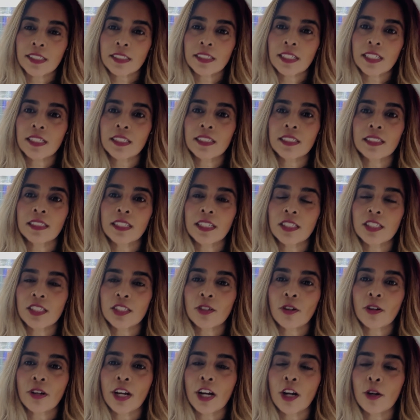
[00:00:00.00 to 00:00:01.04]
Let's
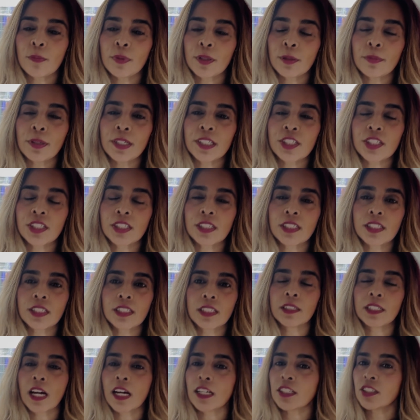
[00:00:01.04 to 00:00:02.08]
start helping patients
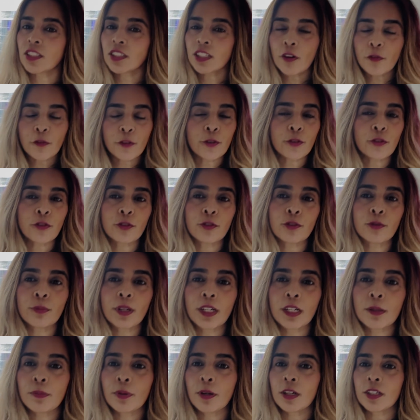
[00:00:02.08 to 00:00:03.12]
to not suffer through
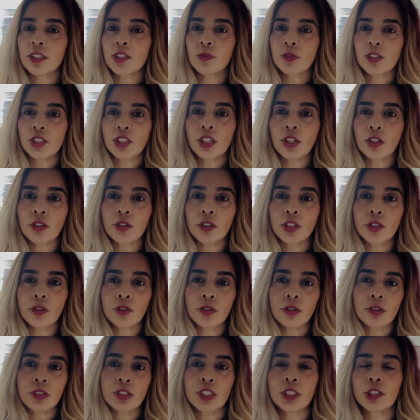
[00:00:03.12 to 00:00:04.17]
menopause with genital
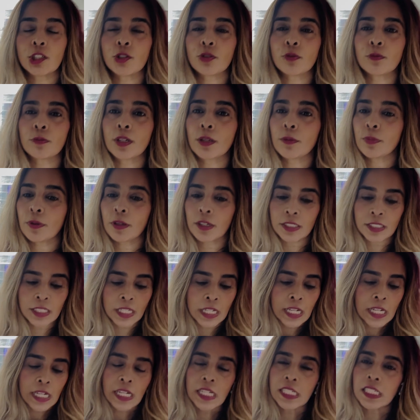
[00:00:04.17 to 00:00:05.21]
urinary syndrome menopause.
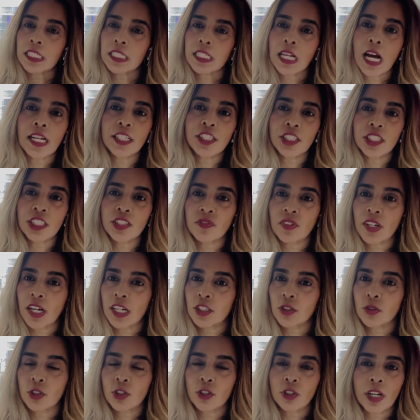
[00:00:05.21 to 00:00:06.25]
It's not just
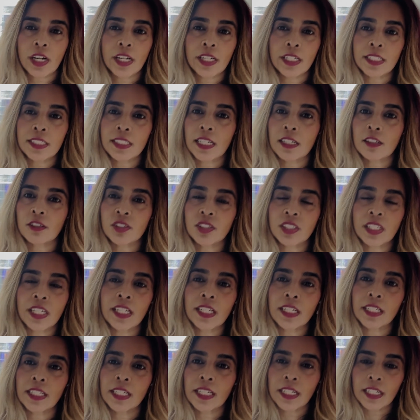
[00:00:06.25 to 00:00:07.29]
vaginal dryness. I'll say it
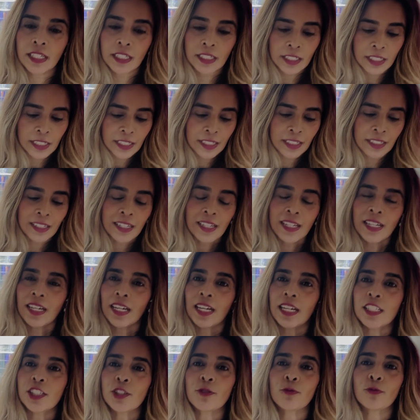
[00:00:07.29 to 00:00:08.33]
again and again.
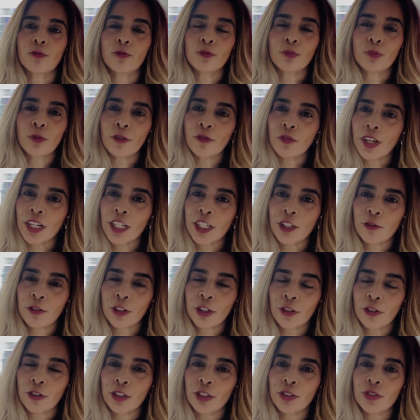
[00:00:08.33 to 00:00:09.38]
It's preventing
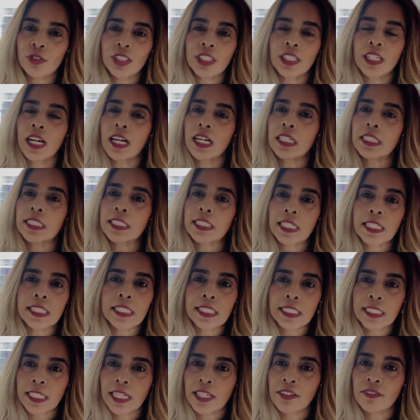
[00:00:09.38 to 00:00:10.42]
recurrent UTIs. It's
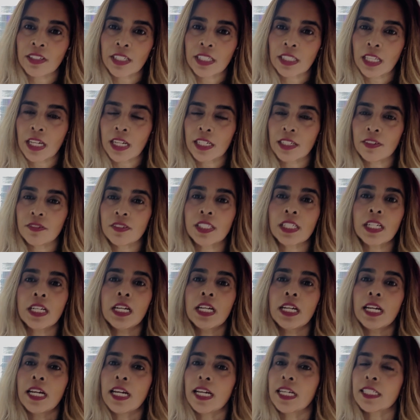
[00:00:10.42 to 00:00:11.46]
saving lives.
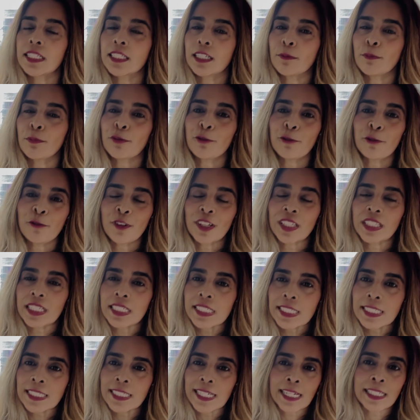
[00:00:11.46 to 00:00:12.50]
It's improving the
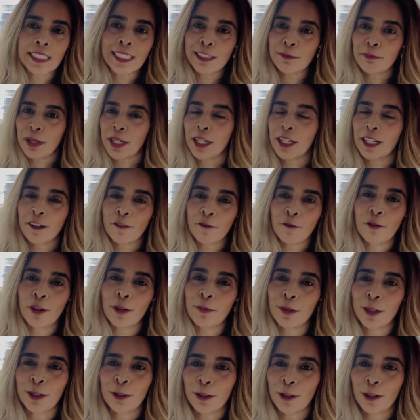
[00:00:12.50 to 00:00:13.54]
sex span of
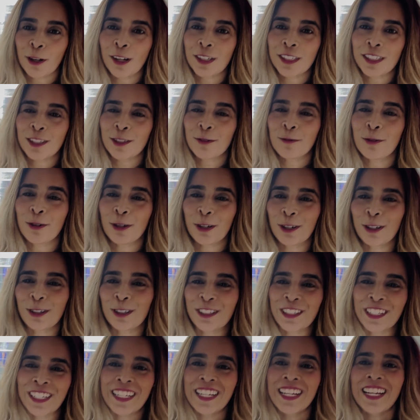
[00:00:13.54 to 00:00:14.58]
women across the
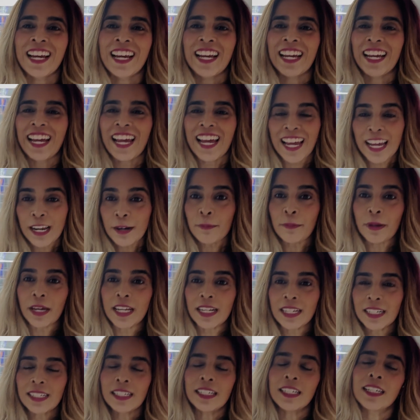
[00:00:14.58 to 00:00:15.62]
world, and
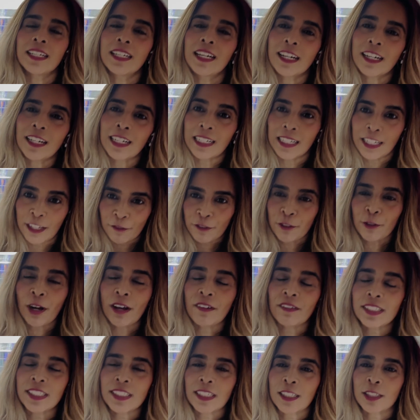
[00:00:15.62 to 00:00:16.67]
men, if they're
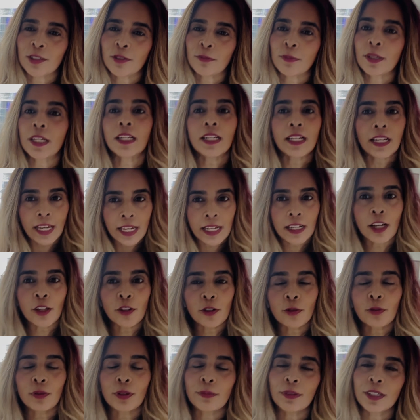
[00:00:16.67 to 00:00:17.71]
having sex with men, and
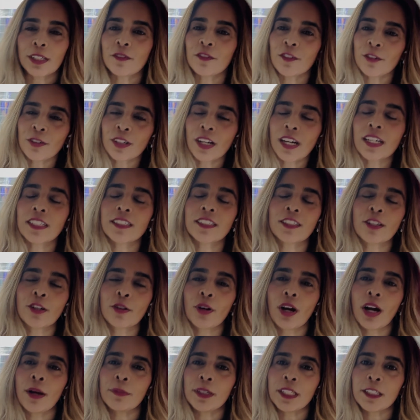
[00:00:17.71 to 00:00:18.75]
other women if they're not. So,
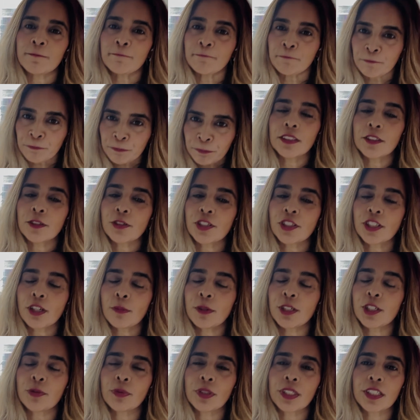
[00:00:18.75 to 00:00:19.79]
there's so
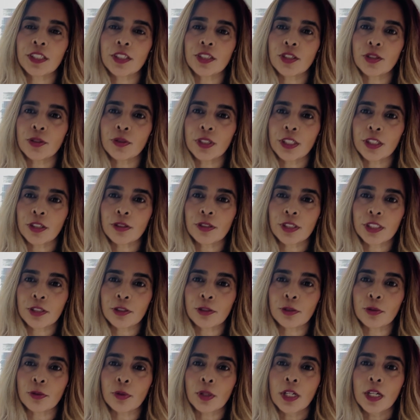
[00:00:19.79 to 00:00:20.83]
much we can do here
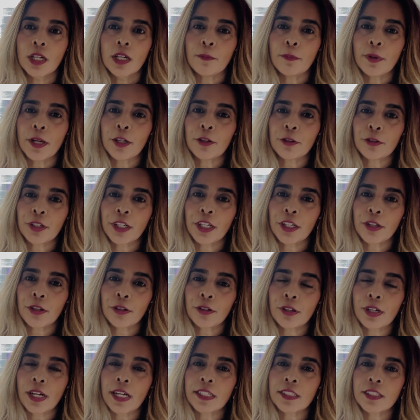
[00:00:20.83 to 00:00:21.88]
to better
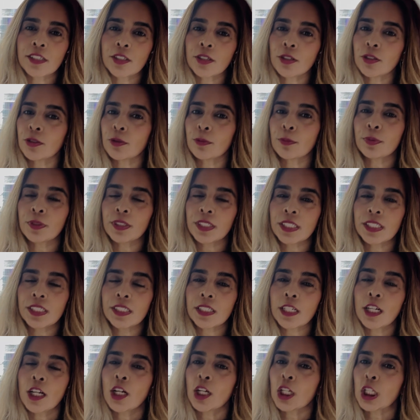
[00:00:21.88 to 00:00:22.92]
care. And so please
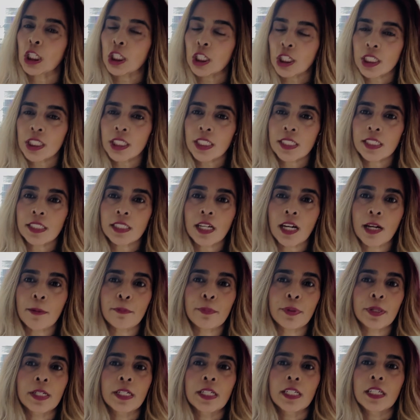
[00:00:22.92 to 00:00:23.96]
look this up,
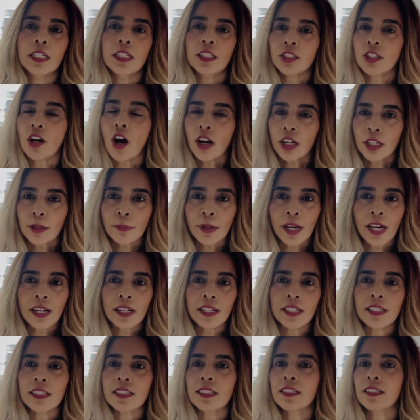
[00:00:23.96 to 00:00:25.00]
talk about
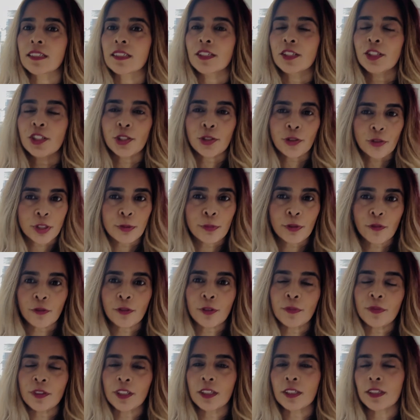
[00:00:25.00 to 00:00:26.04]
it, scream it
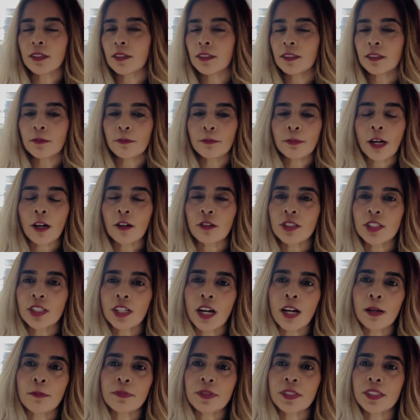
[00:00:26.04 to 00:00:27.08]
from the
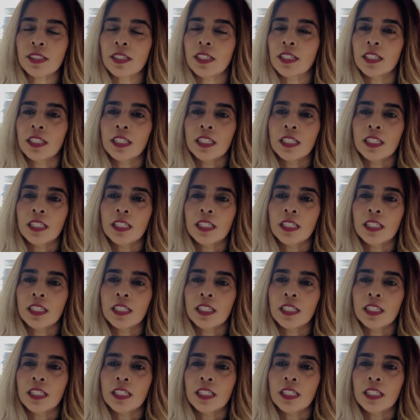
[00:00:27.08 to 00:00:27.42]
mountaintops.